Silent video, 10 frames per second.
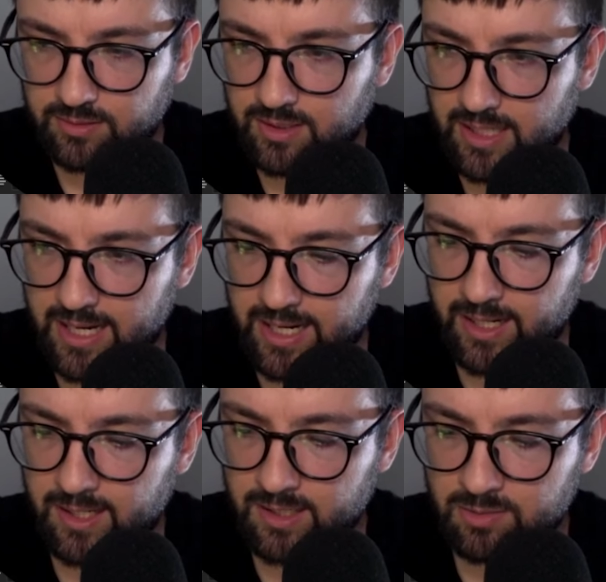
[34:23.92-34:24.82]

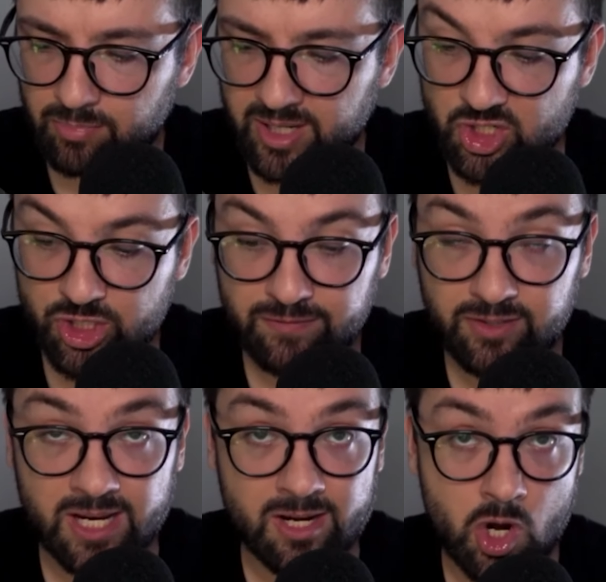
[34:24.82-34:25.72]
and press
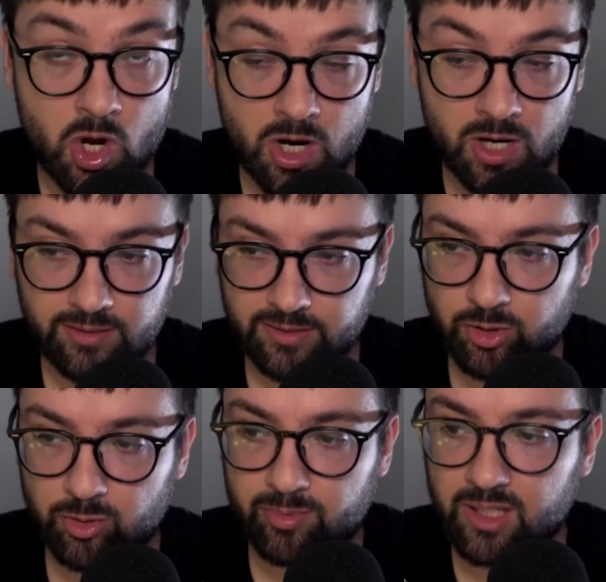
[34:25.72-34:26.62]
Shift and R, and
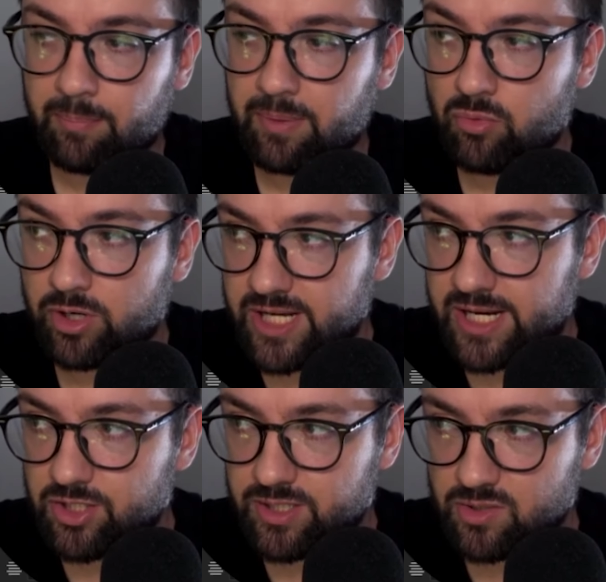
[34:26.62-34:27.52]
that'll bring up a
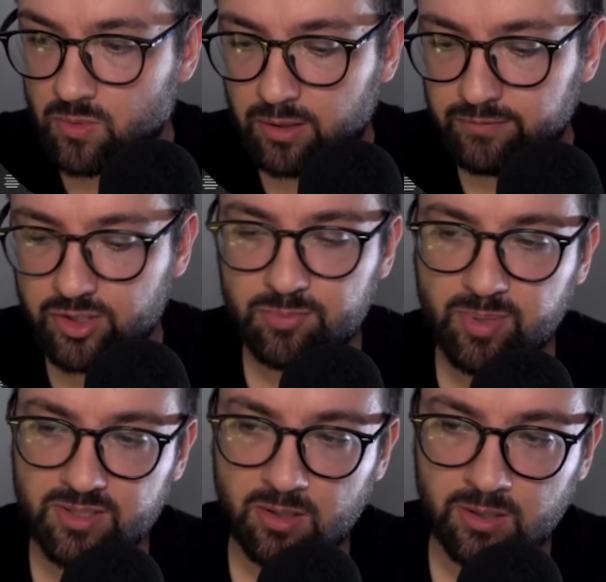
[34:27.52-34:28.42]
rotation as well. If you just
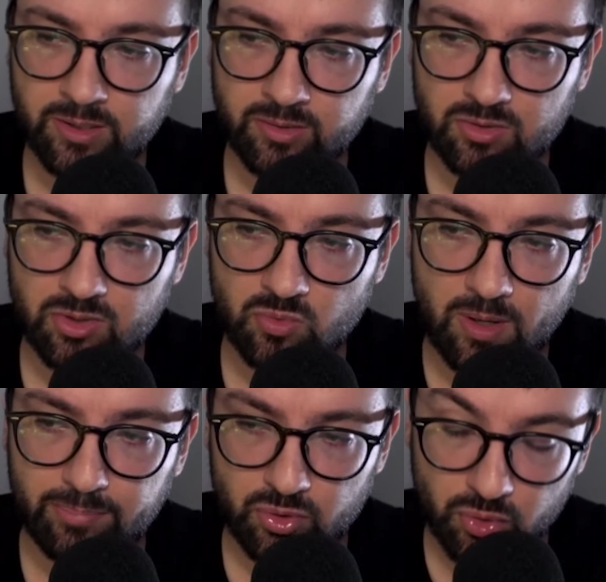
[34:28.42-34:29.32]
press R, it'll
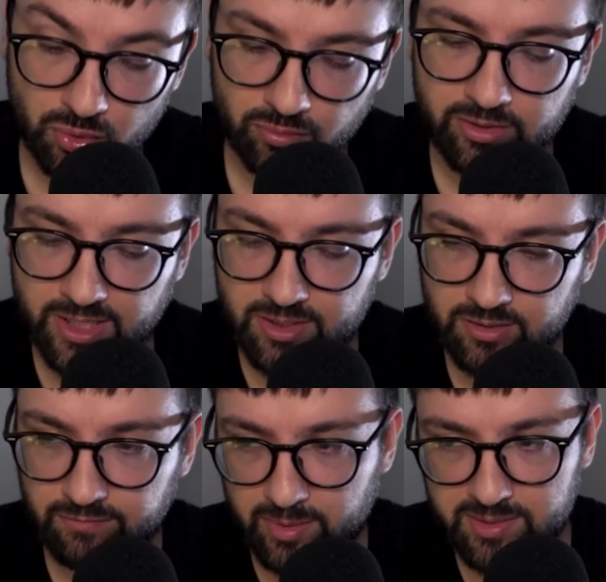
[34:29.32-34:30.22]
swap to
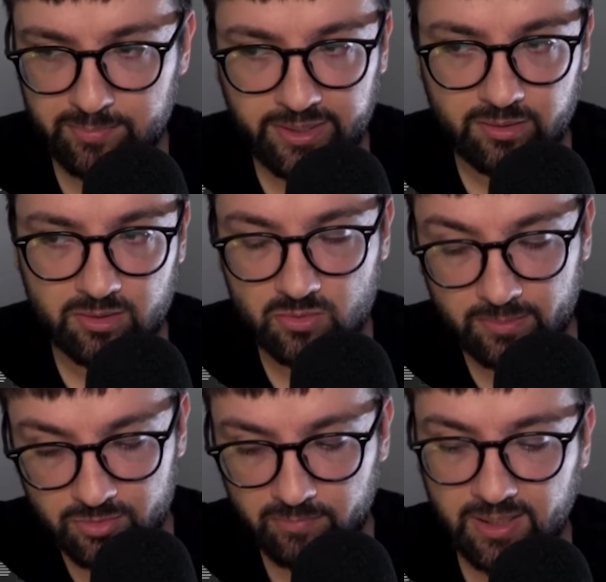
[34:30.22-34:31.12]
rotation. If you press P, it'll
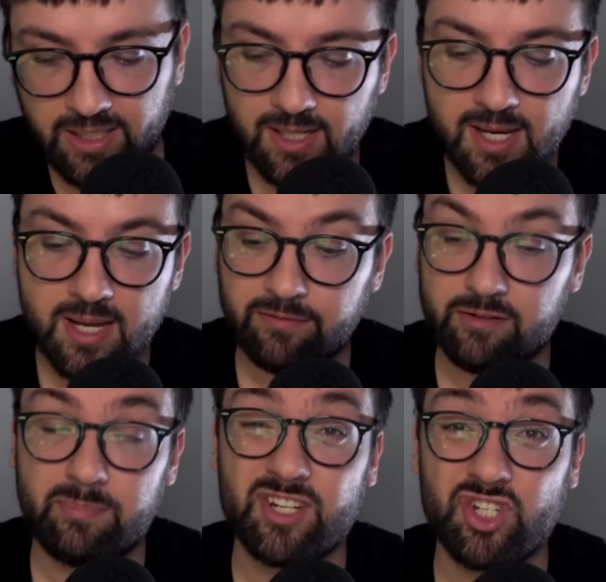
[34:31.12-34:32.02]
swap to P. If
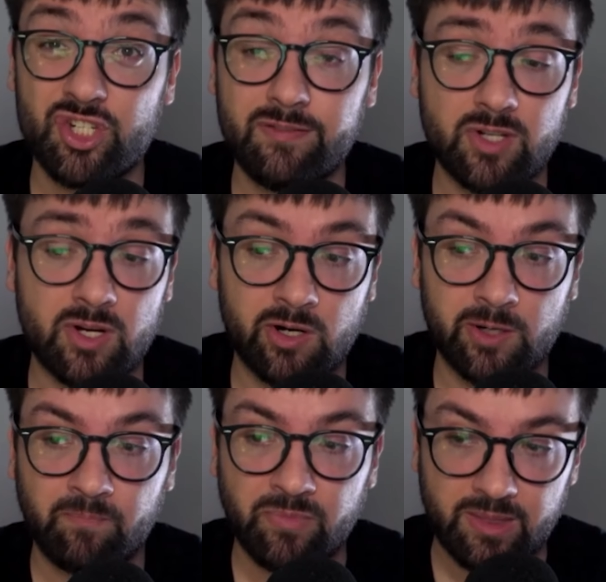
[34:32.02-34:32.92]
you press Shift
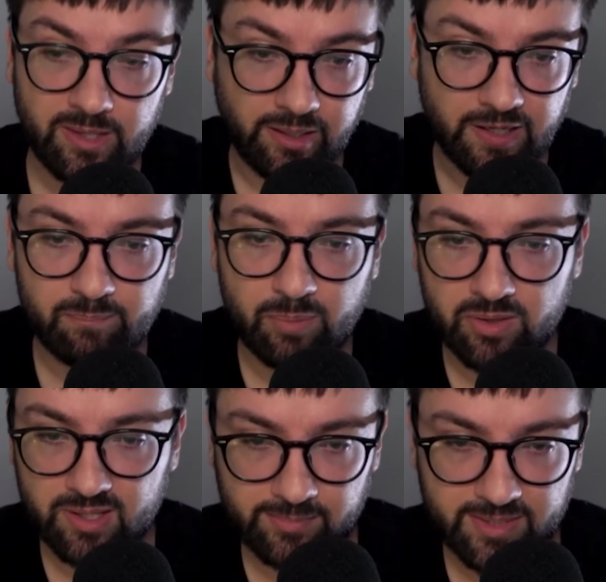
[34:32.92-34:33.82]
R, then you can have
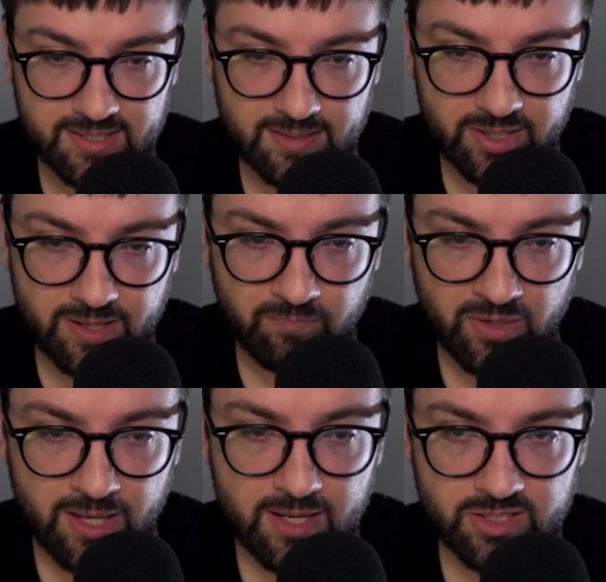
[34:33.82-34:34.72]
both elements up there.
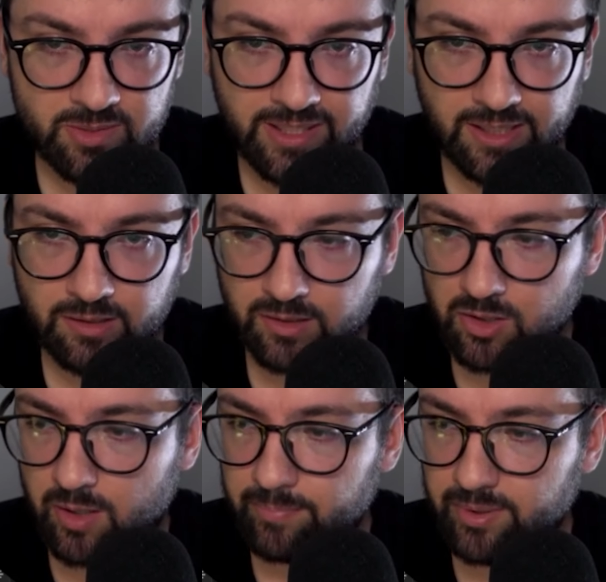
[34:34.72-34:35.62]
So beginning of the comp,